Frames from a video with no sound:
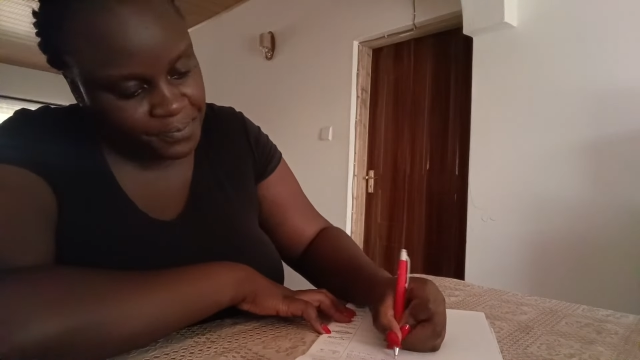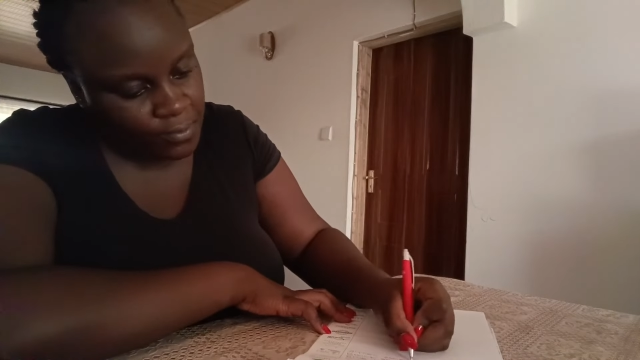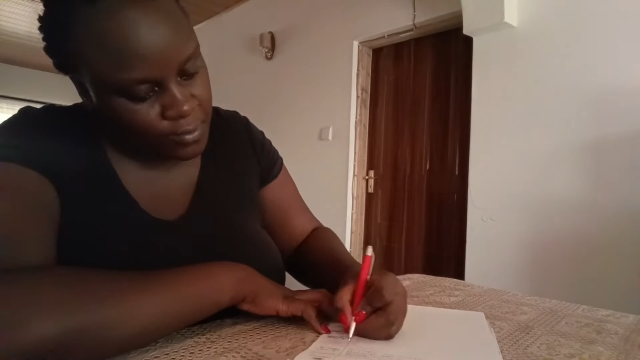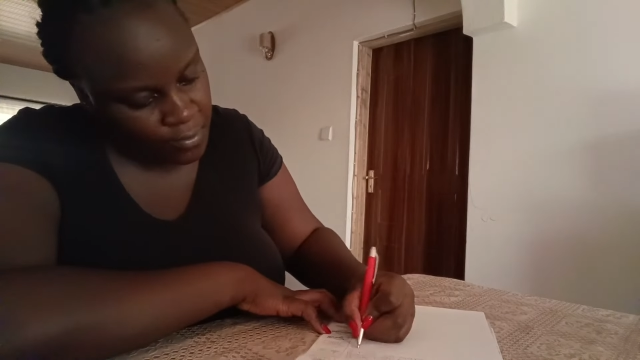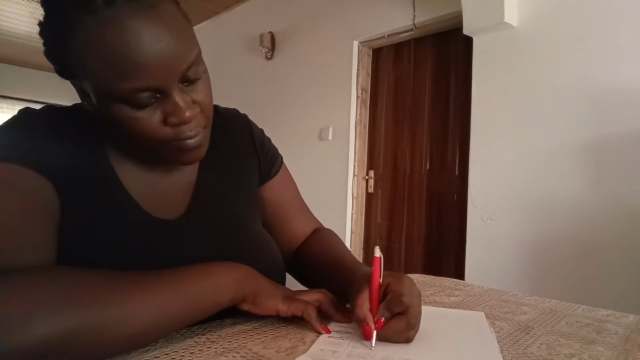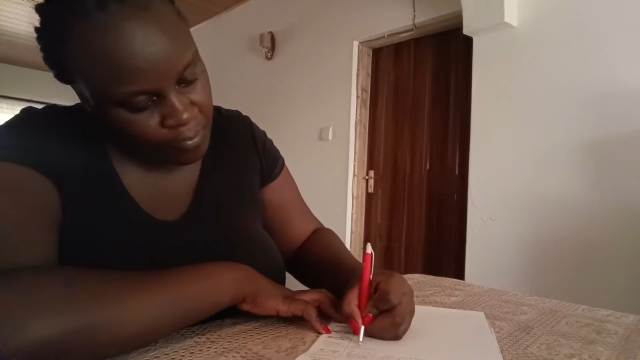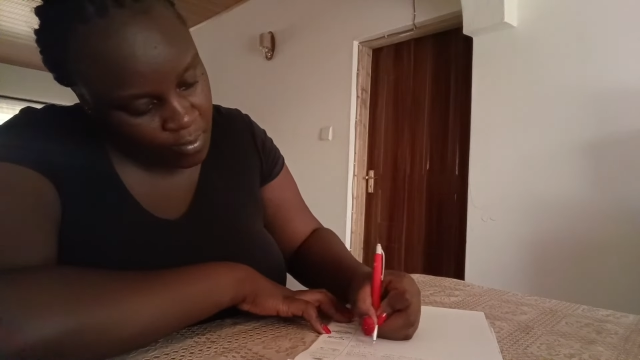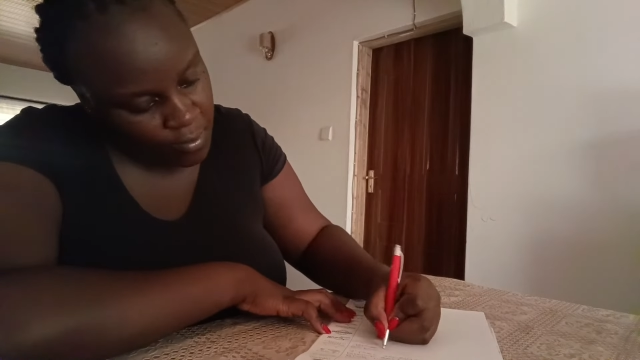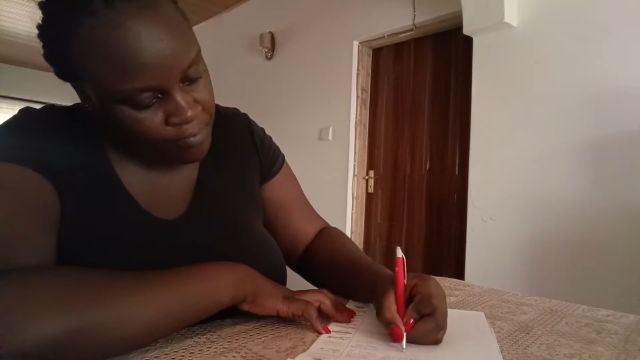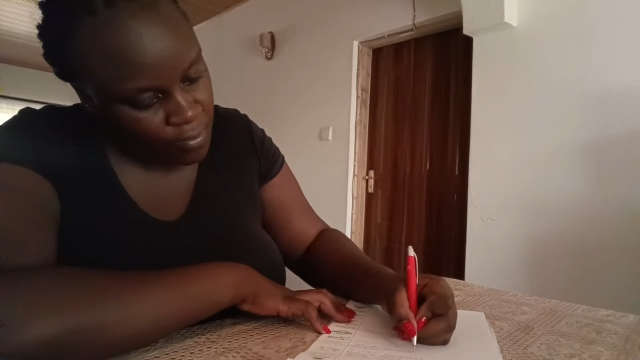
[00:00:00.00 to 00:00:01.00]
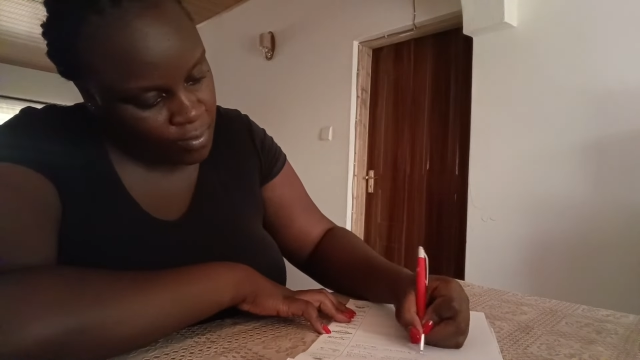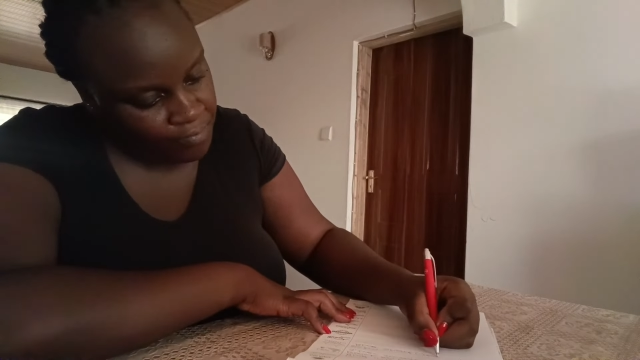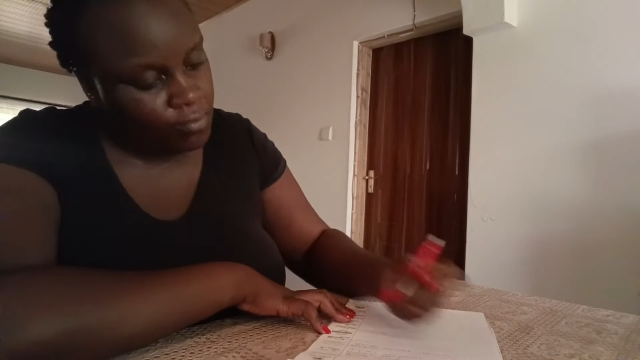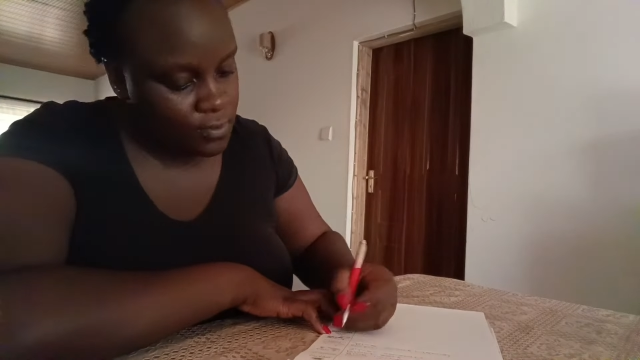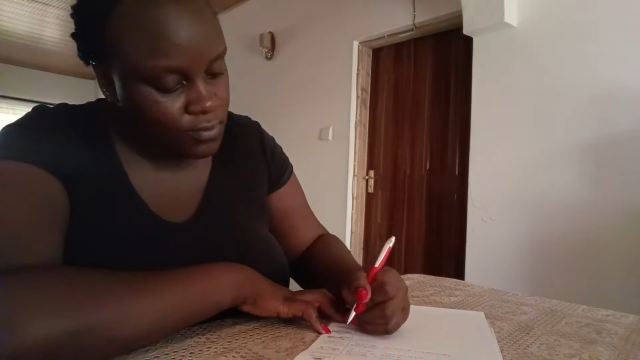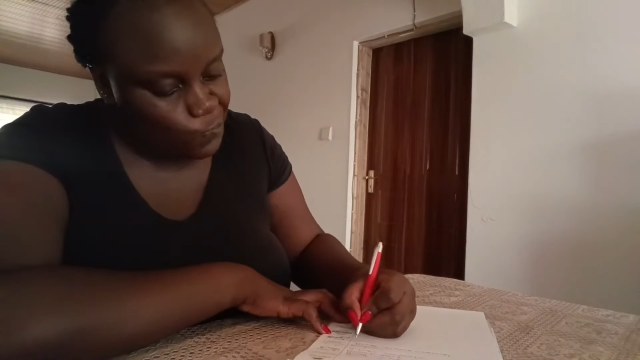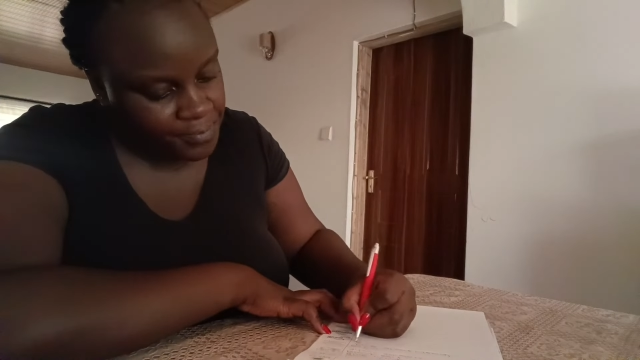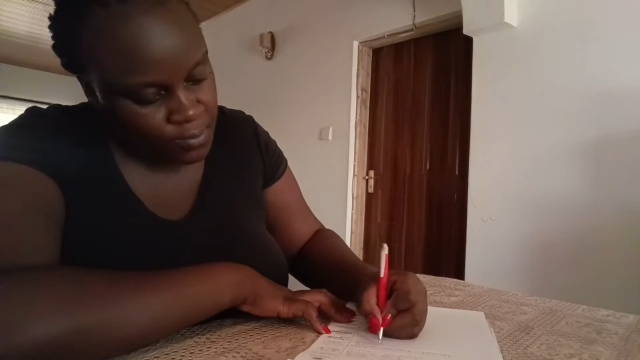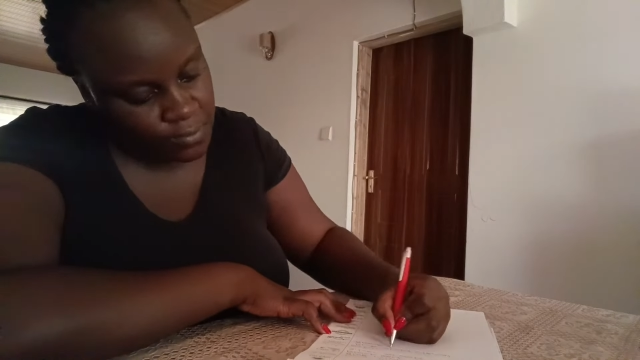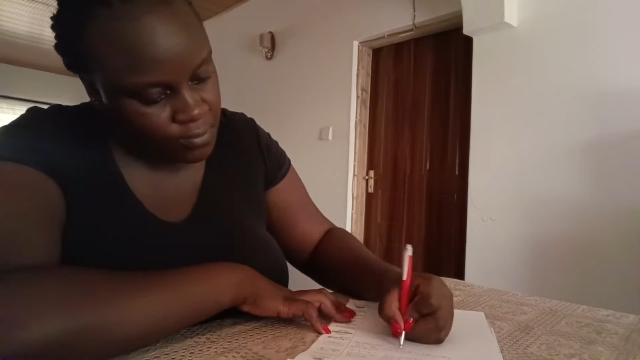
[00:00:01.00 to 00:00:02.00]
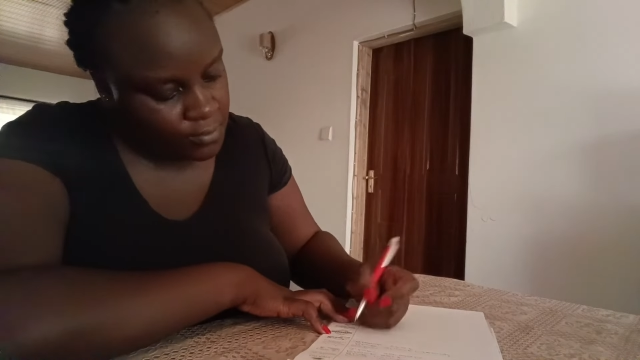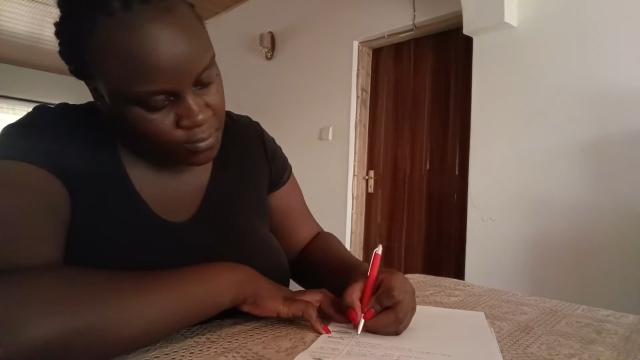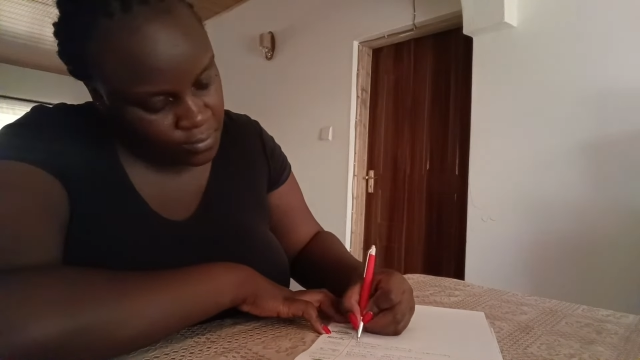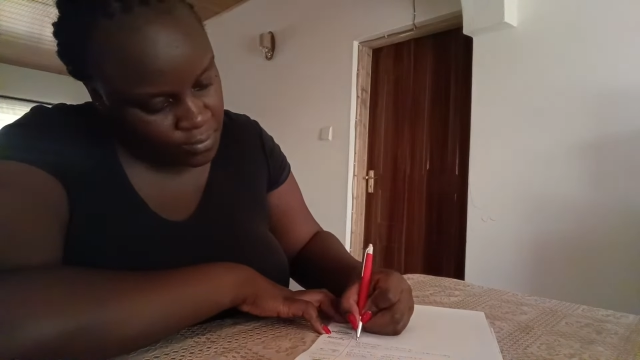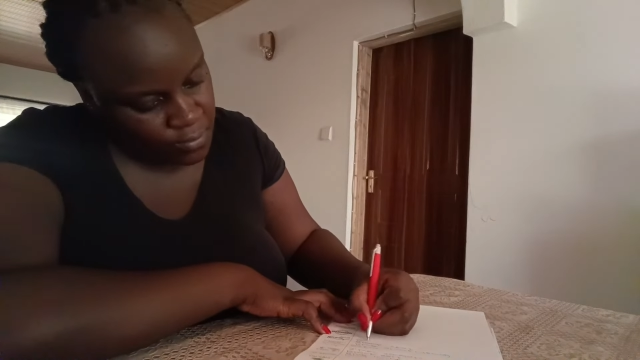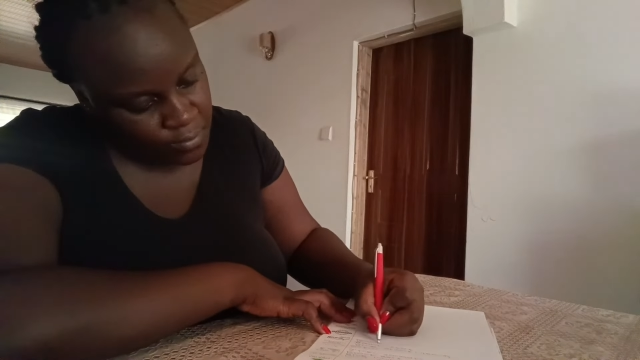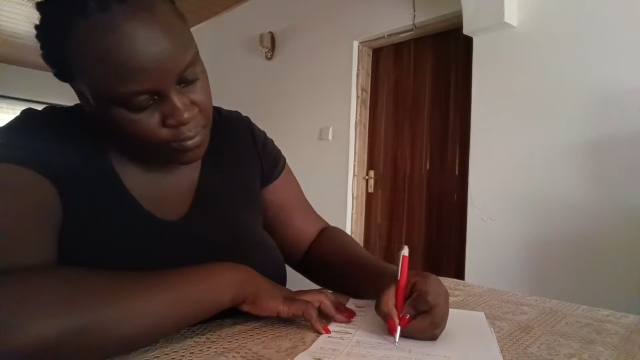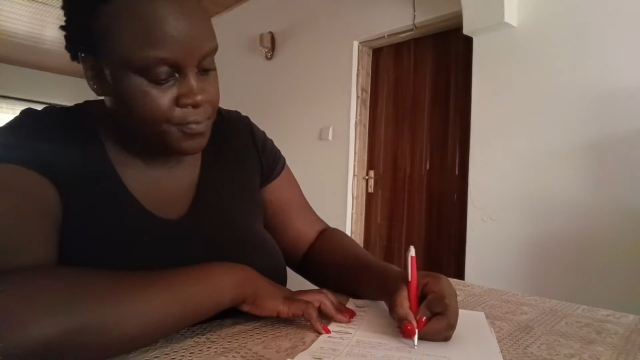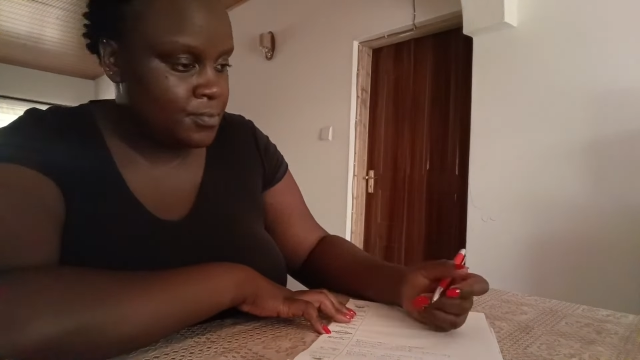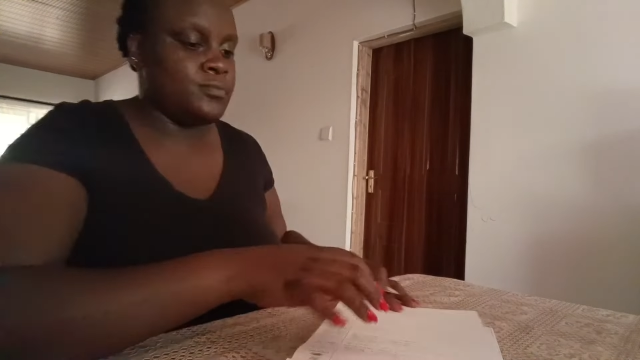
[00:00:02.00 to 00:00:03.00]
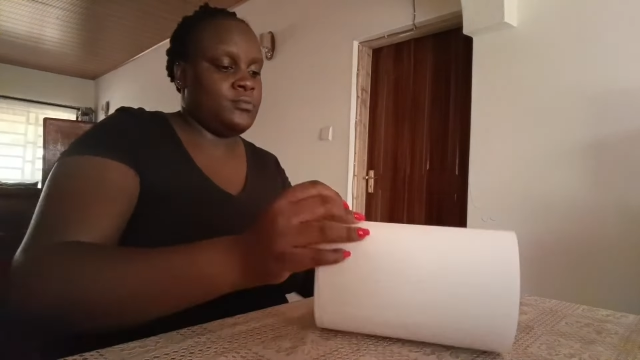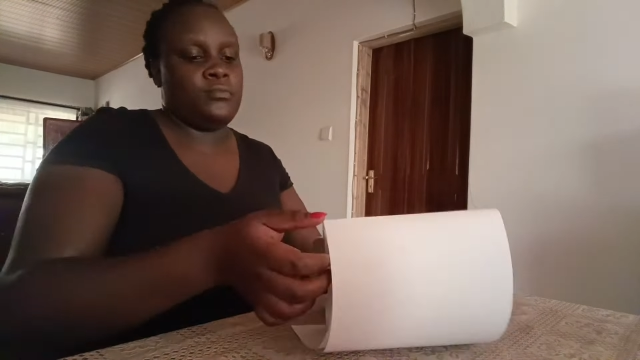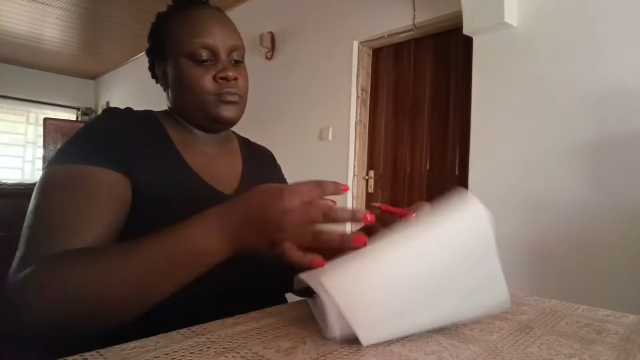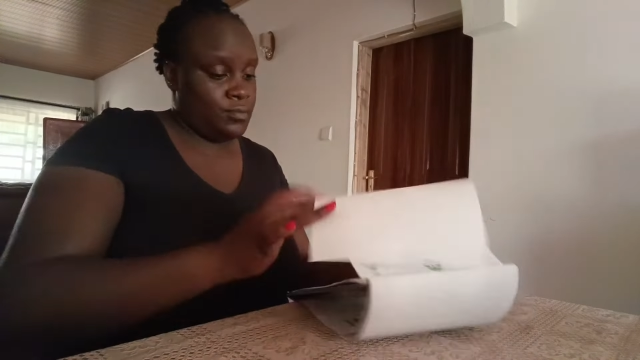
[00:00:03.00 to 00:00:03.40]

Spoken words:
and everything in between. So that is what I was putting down together.